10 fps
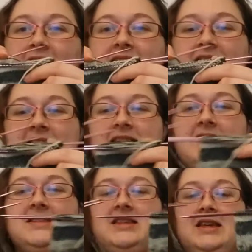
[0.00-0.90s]
This
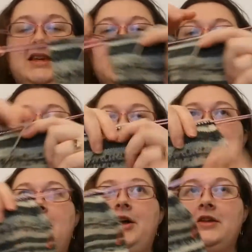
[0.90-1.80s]
is the
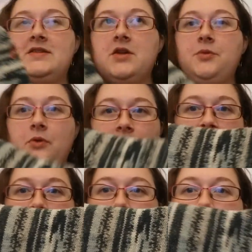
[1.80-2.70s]
it's Opal
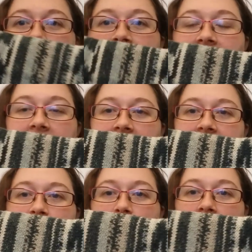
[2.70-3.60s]
Regenwald, and
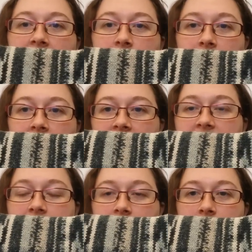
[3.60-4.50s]
it's what I went with
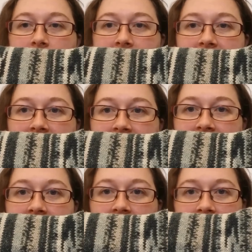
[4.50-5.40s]
for my dad in
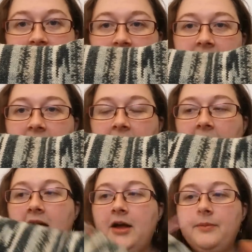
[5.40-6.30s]
the end.
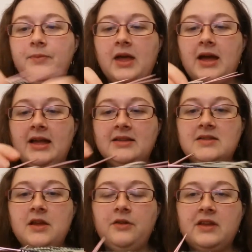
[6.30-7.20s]
And
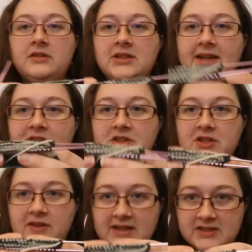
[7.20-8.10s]
the only thing I've got left to
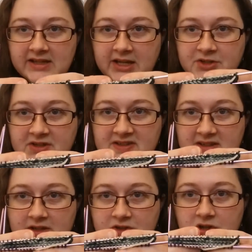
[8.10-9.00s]
do is to Kitchener
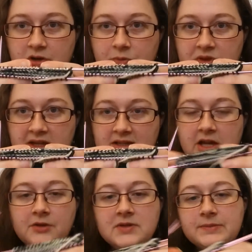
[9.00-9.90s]
stitch up the
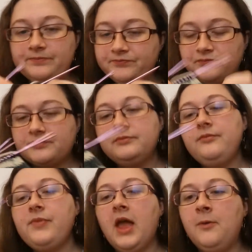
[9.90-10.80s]
toes
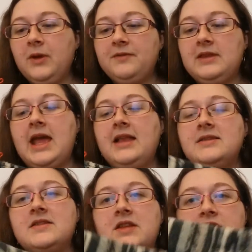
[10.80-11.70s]
and weave in the
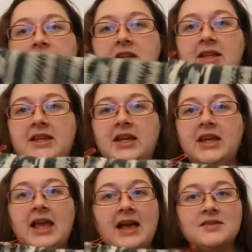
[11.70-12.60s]
ends, so that's good. And then I
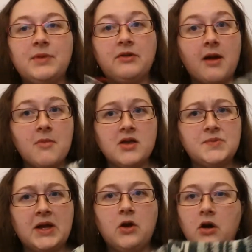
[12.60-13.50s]
can cast my grandma's
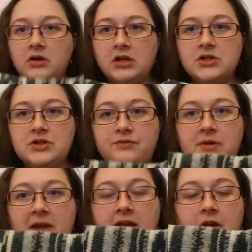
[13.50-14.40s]
back on to
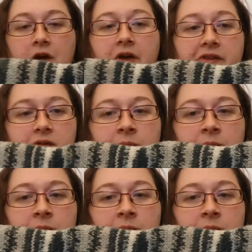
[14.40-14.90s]
remake hers.